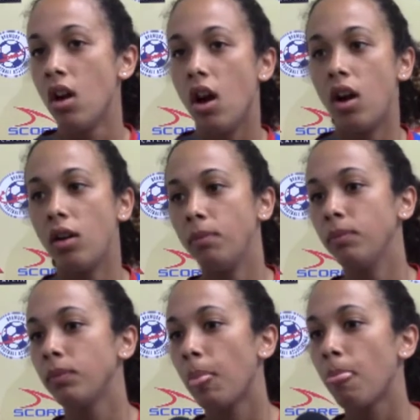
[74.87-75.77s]

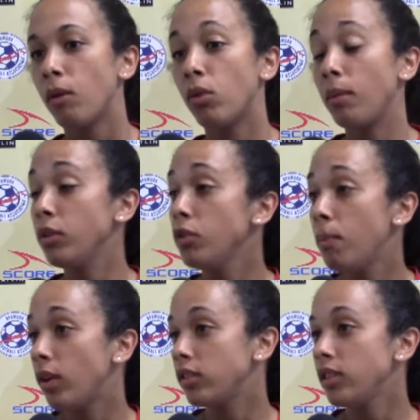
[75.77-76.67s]
What I'm going to do
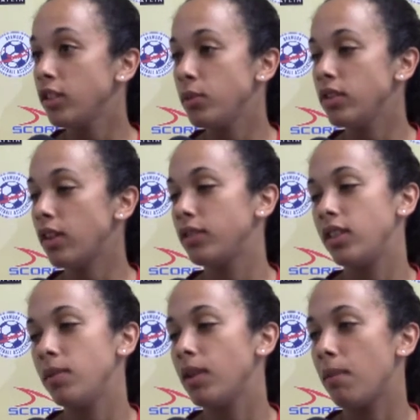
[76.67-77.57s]
personally is we just have to
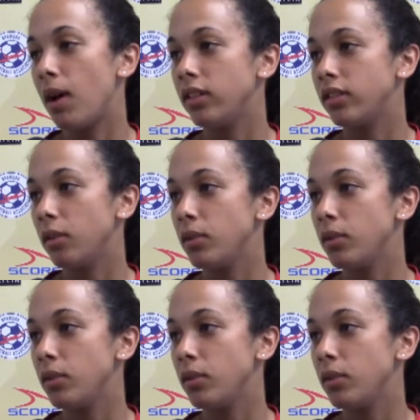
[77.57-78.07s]
keep that mindset.